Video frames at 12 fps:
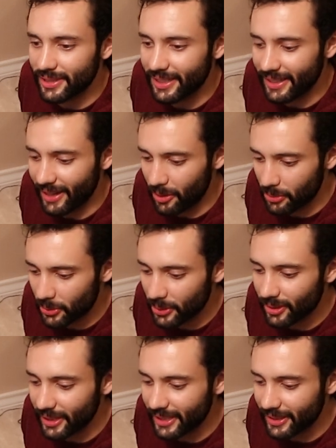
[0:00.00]
a
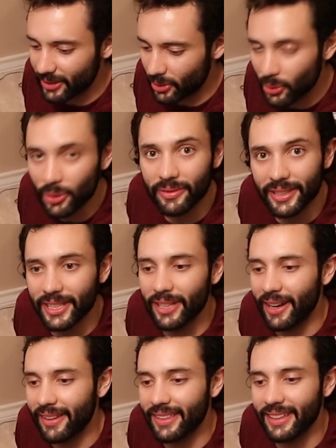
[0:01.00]
really cool
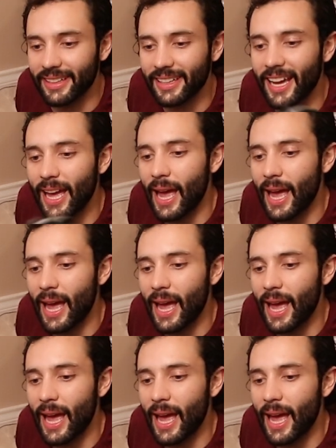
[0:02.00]
video, I think.